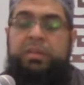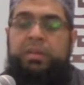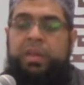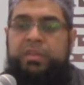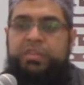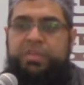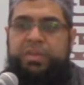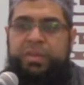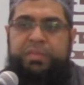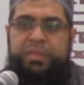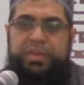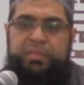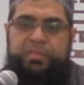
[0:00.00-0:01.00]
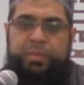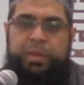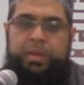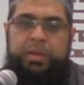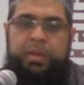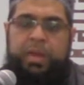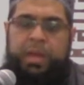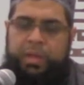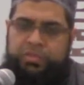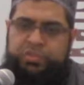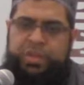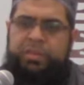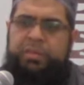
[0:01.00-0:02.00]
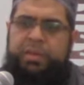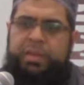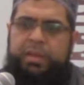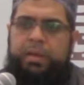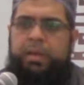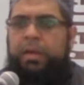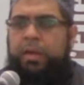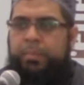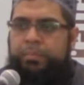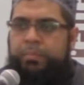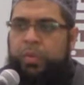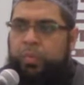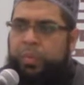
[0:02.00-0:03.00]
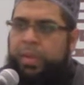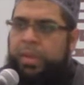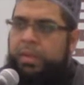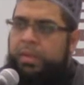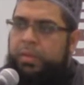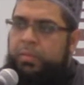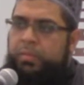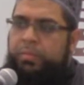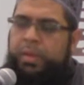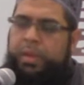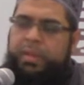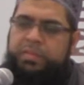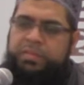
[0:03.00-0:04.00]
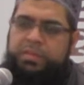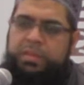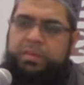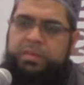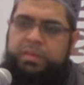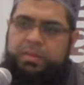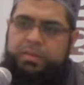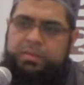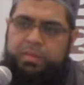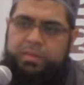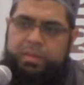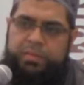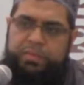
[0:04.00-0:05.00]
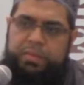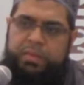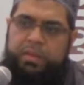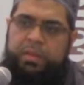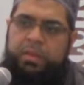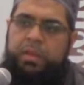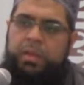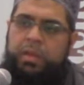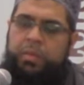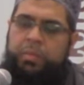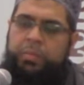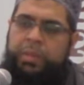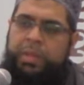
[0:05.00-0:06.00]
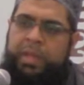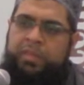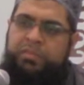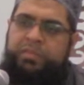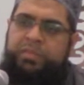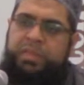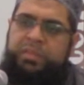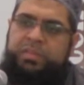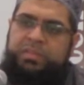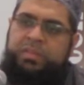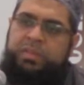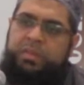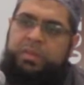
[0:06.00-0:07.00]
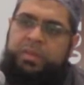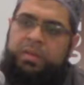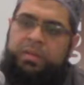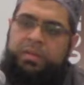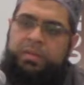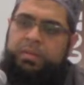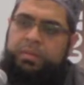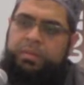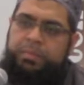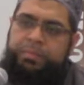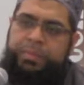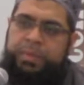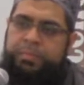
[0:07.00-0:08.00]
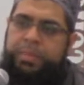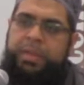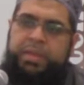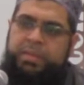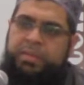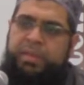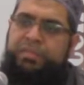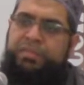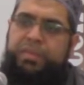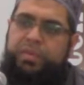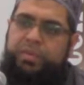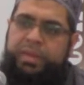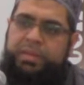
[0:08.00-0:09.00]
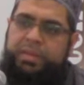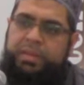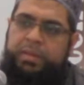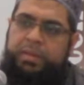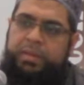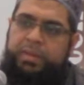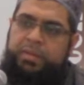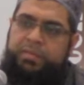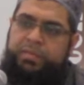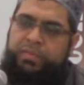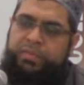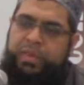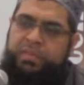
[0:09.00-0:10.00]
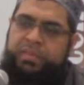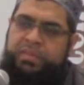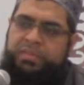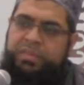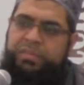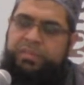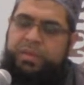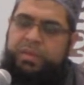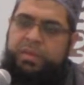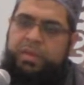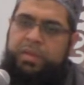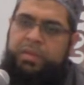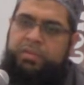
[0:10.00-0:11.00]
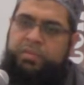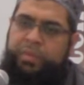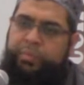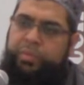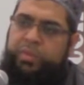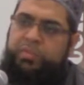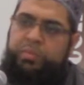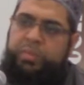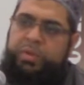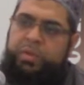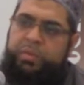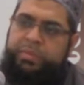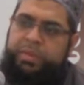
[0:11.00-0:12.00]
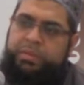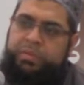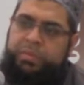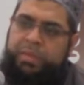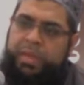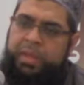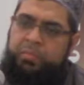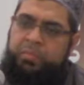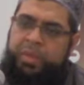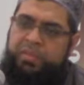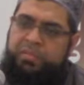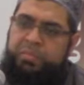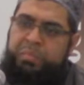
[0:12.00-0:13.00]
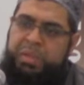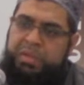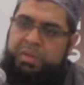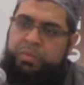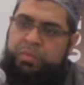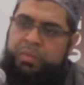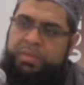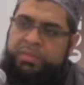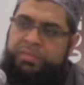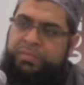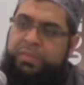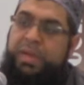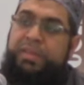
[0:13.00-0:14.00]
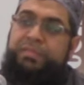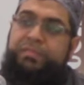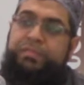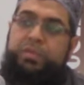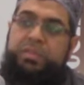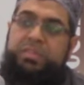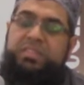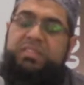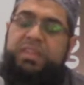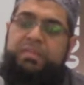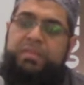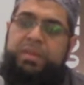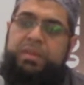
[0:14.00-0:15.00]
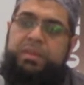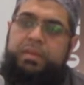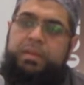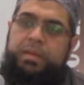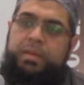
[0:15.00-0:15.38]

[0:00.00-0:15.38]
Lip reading: large coffin as well. Generally, where I studied in South Africa, we have these prepared coffin already for various different. So once we know that, okay, we have a male who is 5'7",